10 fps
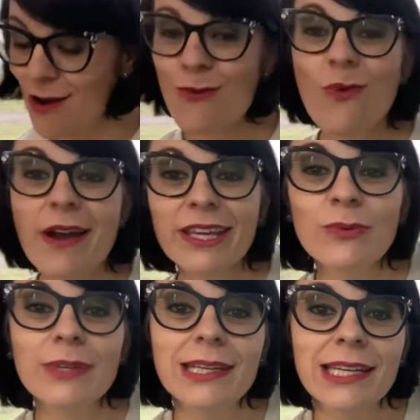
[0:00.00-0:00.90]
what
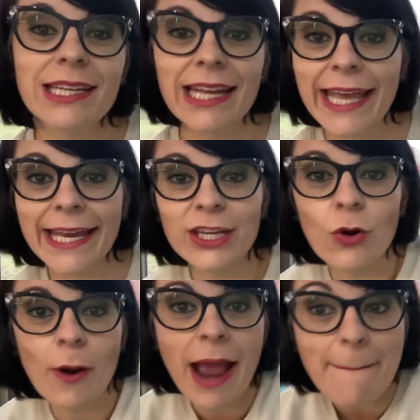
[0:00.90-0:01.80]
you need in
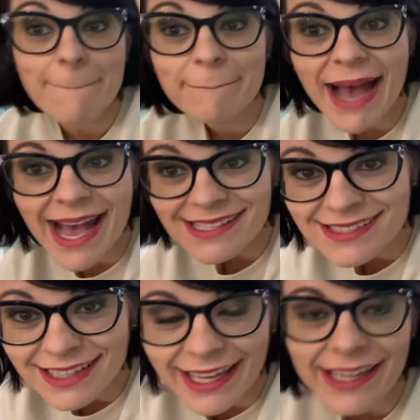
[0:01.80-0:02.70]
your
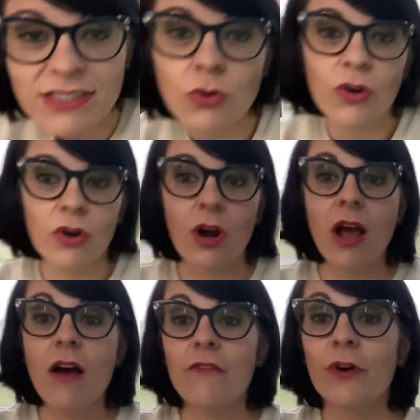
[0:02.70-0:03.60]
basket or
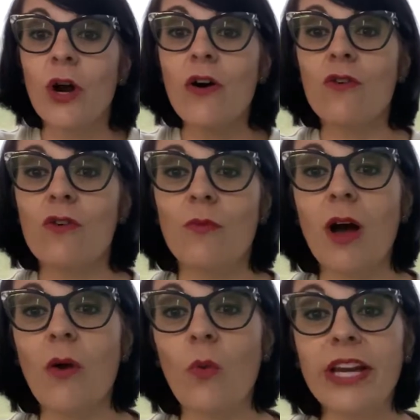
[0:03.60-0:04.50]
for home
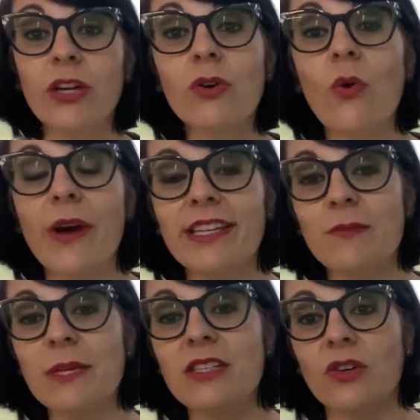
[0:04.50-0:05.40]
when you're going to
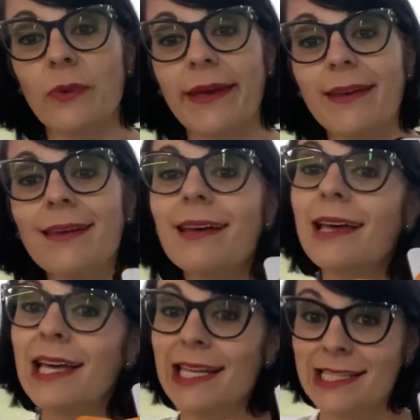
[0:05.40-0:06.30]
be doing
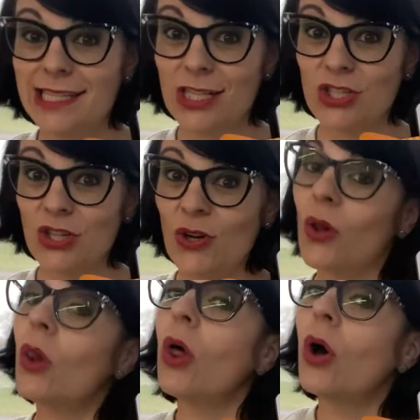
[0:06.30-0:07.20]

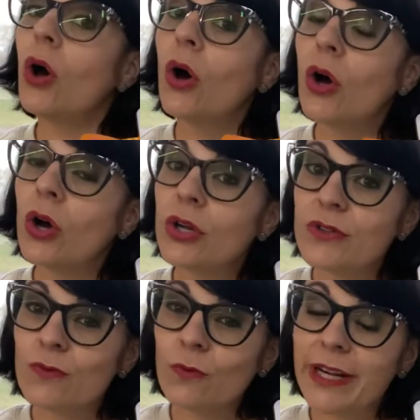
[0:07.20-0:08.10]
digital
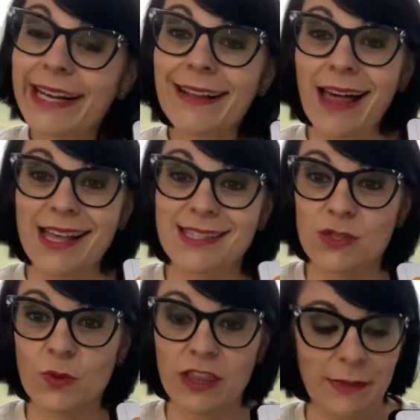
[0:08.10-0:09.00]
reading
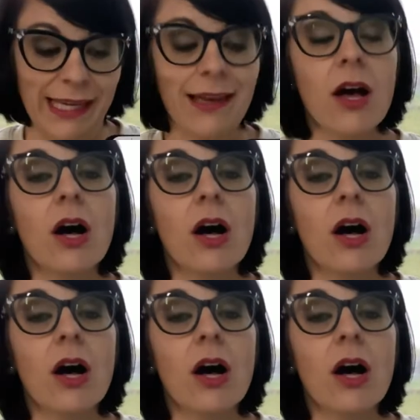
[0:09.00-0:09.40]
classes with me.